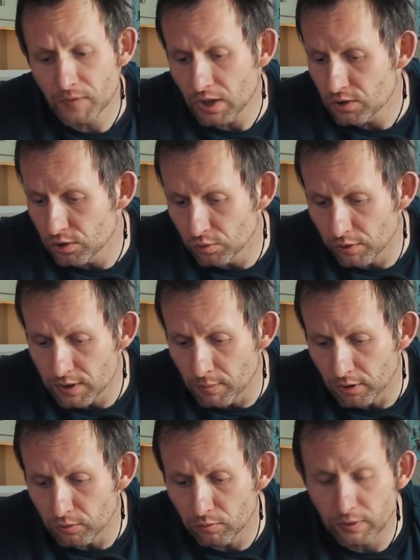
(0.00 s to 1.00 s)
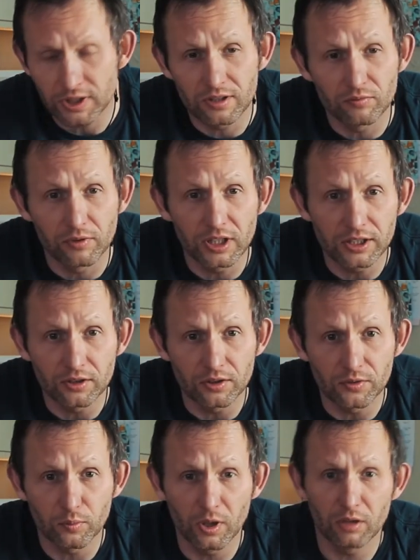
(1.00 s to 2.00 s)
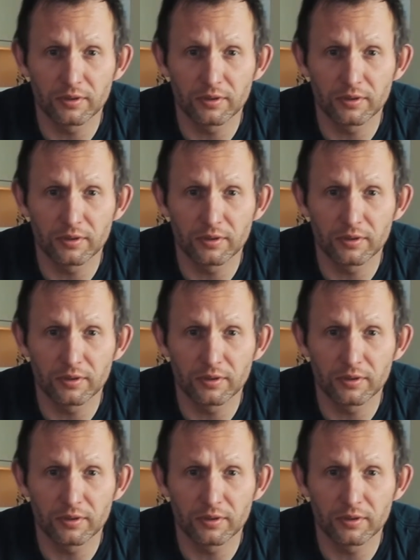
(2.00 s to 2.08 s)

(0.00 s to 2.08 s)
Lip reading: storage model, which is really good as well,